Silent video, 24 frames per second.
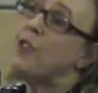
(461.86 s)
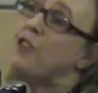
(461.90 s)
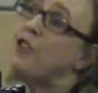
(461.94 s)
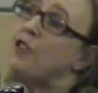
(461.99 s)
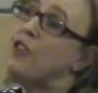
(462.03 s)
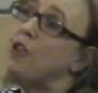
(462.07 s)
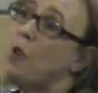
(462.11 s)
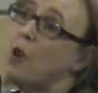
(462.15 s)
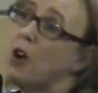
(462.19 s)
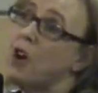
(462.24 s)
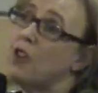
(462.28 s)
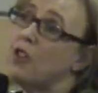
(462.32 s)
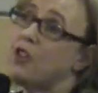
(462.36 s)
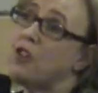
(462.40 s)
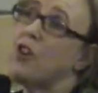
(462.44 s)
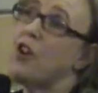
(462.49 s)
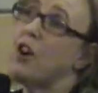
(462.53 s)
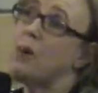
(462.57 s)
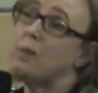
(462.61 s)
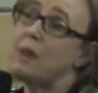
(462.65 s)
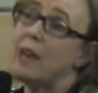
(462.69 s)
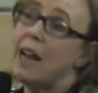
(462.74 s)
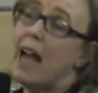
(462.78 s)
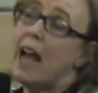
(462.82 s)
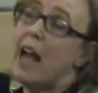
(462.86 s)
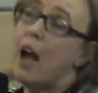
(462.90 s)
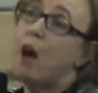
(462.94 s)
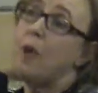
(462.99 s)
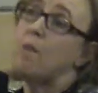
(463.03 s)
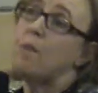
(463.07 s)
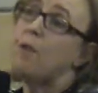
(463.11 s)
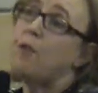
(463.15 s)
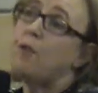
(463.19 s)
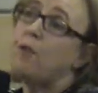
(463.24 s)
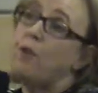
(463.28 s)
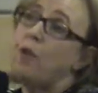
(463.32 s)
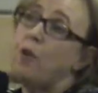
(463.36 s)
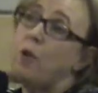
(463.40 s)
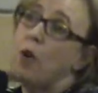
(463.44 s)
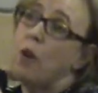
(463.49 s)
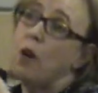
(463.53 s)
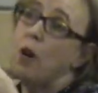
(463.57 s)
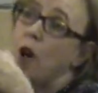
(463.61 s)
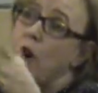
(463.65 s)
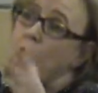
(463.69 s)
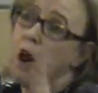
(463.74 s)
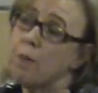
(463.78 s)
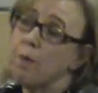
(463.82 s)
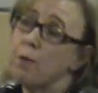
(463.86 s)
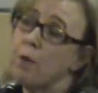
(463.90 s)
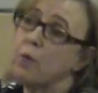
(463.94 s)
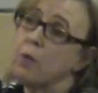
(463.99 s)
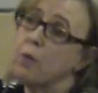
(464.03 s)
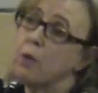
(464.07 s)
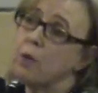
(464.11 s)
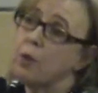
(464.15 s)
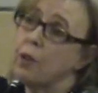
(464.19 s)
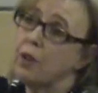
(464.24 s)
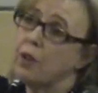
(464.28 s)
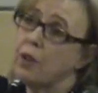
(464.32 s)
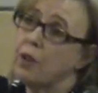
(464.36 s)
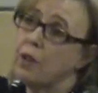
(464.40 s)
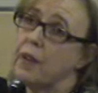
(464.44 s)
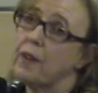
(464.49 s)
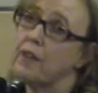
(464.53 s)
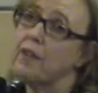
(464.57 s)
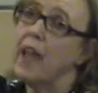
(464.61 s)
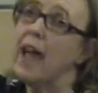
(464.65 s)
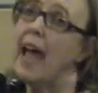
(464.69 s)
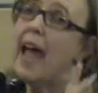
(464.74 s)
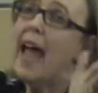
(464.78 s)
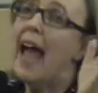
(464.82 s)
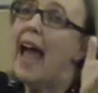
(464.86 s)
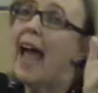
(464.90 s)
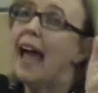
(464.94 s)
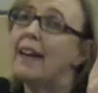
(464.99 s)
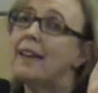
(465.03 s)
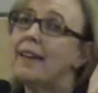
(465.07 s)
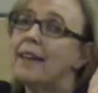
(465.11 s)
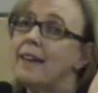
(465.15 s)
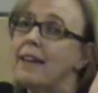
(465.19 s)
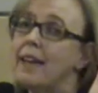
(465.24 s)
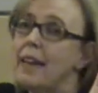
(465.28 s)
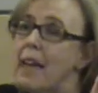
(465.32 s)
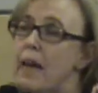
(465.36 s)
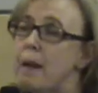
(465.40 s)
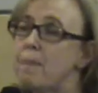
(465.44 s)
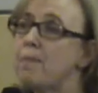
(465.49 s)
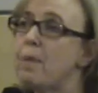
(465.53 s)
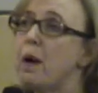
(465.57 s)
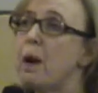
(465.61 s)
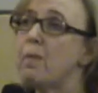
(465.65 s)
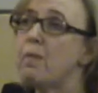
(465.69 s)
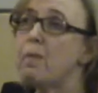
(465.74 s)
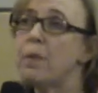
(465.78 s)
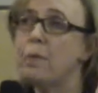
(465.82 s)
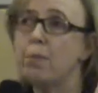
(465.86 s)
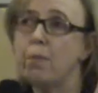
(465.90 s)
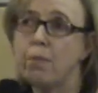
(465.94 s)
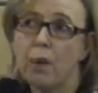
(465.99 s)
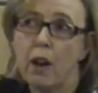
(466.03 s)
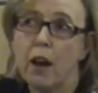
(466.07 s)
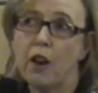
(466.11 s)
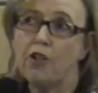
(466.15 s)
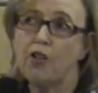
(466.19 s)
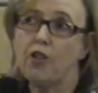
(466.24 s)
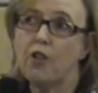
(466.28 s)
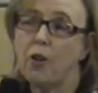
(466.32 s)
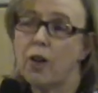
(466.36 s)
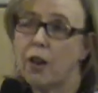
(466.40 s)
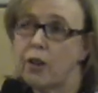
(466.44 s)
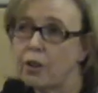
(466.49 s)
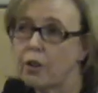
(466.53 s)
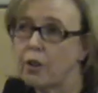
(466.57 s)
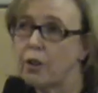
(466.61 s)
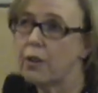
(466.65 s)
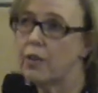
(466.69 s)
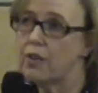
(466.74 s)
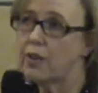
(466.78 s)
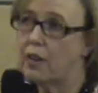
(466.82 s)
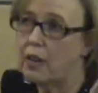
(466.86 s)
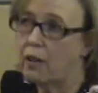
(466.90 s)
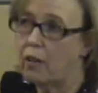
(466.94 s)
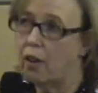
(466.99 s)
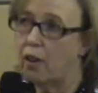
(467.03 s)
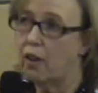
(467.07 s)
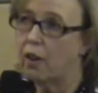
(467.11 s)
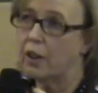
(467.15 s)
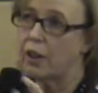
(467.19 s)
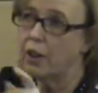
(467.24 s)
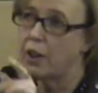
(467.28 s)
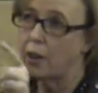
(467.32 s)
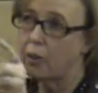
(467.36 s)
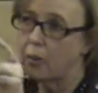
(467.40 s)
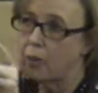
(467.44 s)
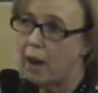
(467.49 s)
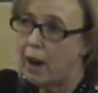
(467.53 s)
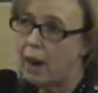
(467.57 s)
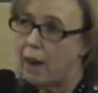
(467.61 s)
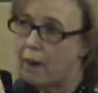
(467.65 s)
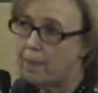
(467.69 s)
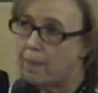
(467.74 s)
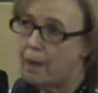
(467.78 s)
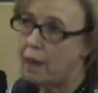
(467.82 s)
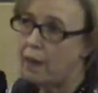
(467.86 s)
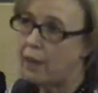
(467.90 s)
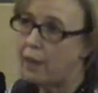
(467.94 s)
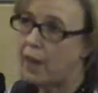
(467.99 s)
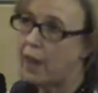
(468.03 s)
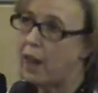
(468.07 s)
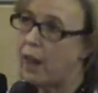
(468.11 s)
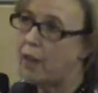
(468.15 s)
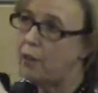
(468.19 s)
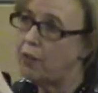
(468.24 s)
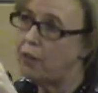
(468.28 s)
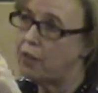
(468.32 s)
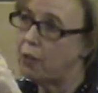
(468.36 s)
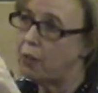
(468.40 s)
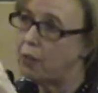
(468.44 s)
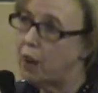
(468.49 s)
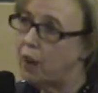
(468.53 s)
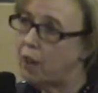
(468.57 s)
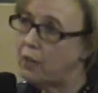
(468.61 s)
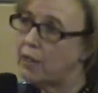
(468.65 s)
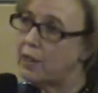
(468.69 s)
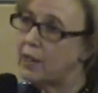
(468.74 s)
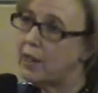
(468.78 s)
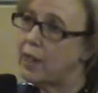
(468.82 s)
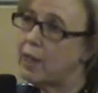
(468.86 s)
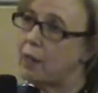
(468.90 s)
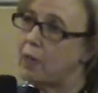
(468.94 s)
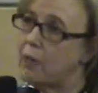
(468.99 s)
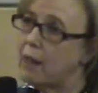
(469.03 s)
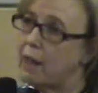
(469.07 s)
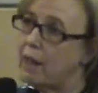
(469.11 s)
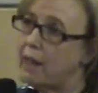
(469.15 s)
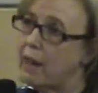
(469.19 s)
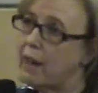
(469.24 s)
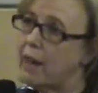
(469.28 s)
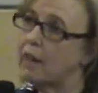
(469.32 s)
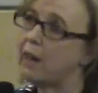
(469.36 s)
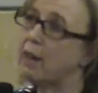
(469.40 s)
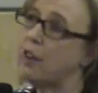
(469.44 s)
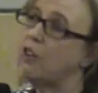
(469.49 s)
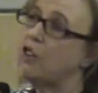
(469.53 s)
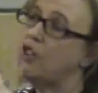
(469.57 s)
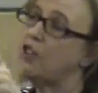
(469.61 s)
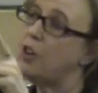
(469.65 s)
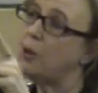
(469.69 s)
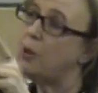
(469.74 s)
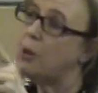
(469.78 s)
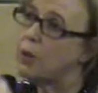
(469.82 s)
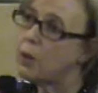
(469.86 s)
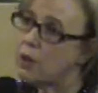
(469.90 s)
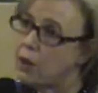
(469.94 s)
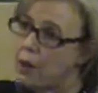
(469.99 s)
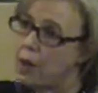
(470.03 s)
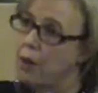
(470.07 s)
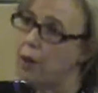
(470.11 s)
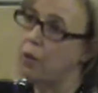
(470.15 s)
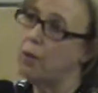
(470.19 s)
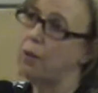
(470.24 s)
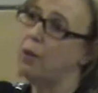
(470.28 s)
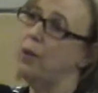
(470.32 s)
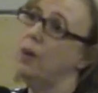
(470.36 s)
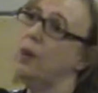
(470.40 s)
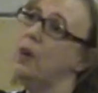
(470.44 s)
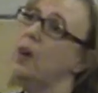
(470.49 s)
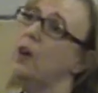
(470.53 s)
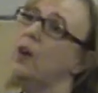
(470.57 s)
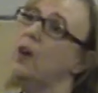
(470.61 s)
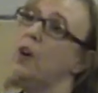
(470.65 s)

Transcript: the short term now before Harper rules on this and keep up the pressure on Christy Clark. You're right about that. If she wants to get reelected, she will know